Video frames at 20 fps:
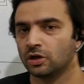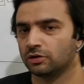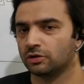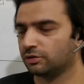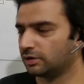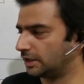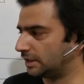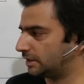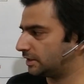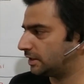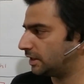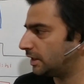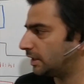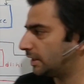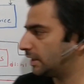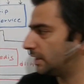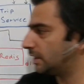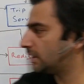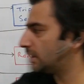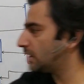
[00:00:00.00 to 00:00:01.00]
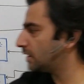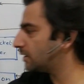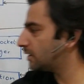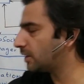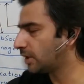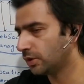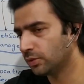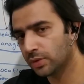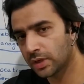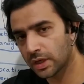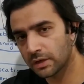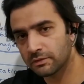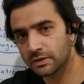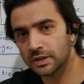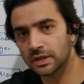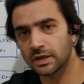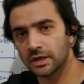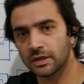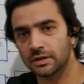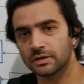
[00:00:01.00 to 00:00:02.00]
So let's say D3 is a new driver
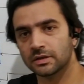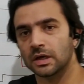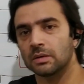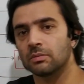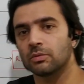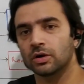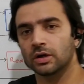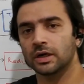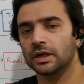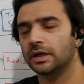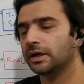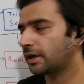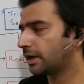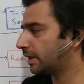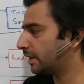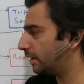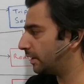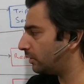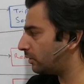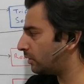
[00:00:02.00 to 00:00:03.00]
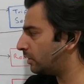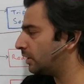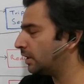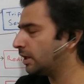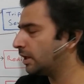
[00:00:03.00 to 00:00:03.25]
that has come online right now,